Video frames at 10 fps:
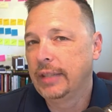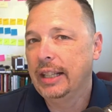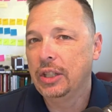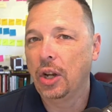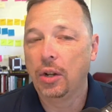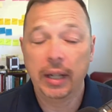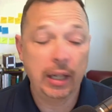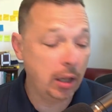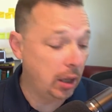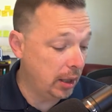That's all.
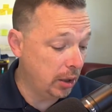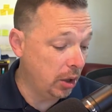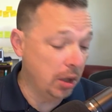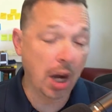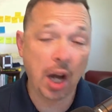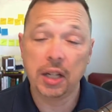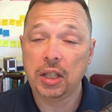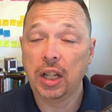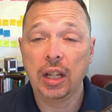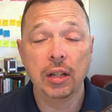And look,
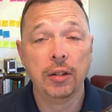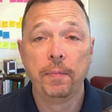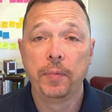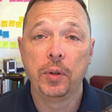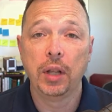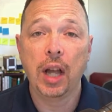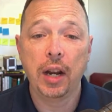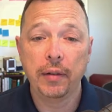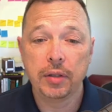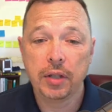honestly, what a
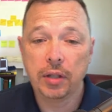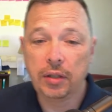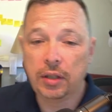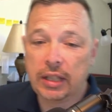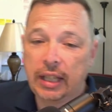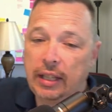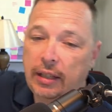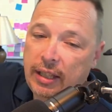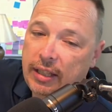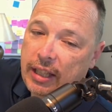lot of us do, you see
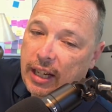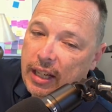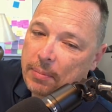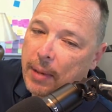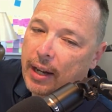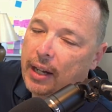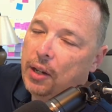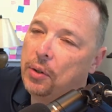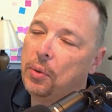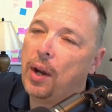these stickies back
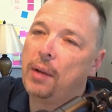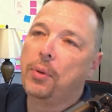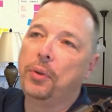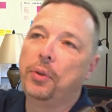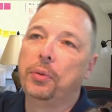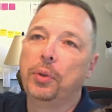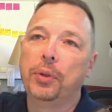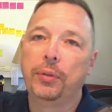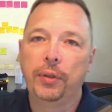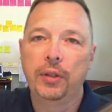here on the whiteboard, the
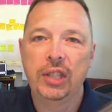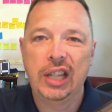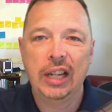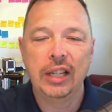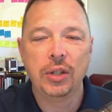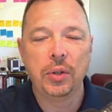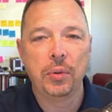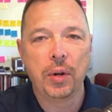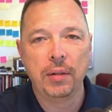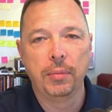rule for the stickies on
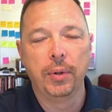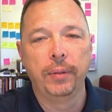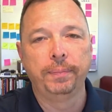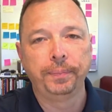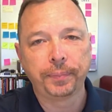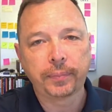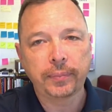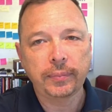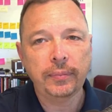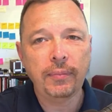the whiteboard
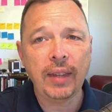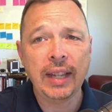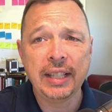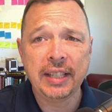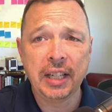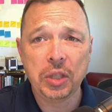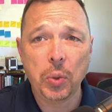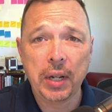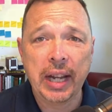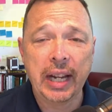is that it's
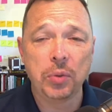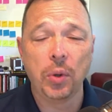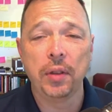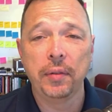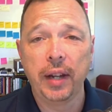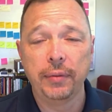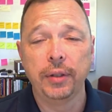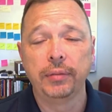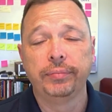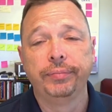1 day's worth of
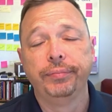effort.